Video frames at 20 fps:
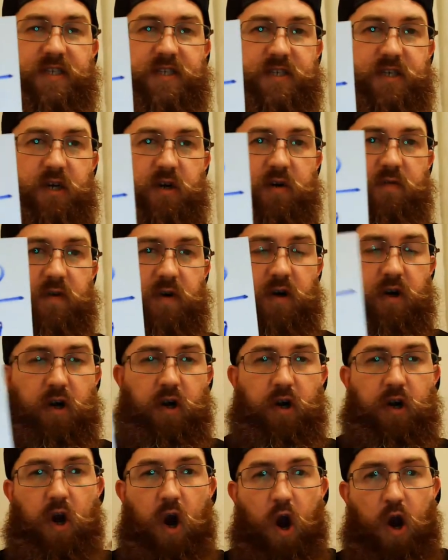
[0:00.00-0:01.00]
silver
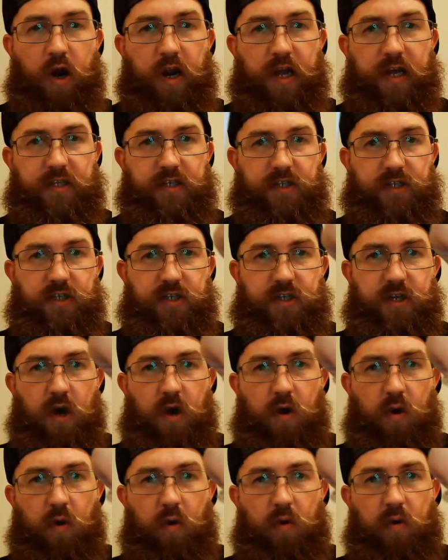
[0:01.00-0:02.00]
garnet
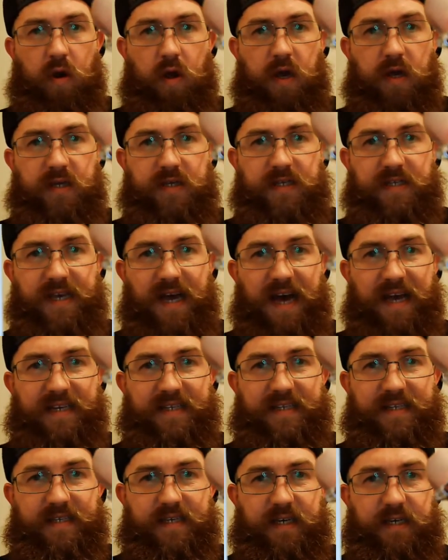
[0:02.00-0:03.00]
stone
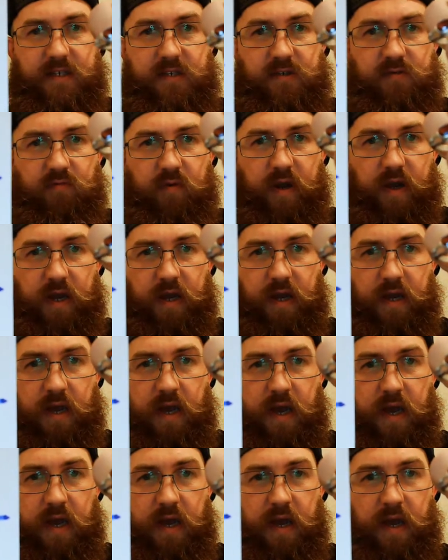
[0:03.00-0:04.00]
size 6 ring.
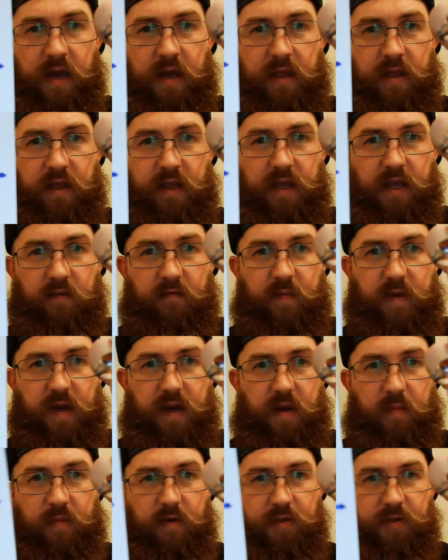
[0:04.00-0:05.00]
Give me
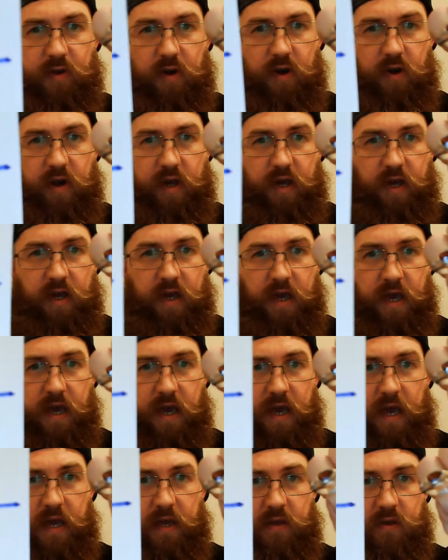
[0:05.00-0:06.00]
number 30
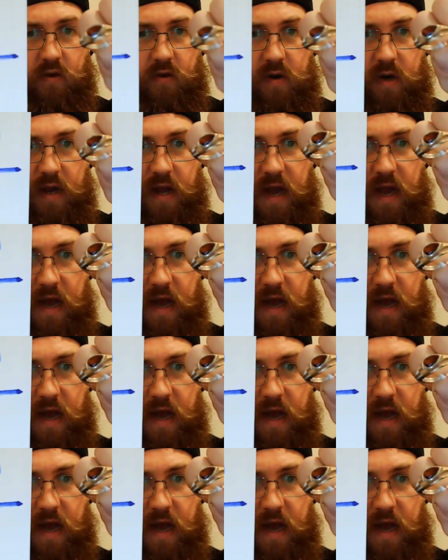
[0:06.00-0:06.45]
and you can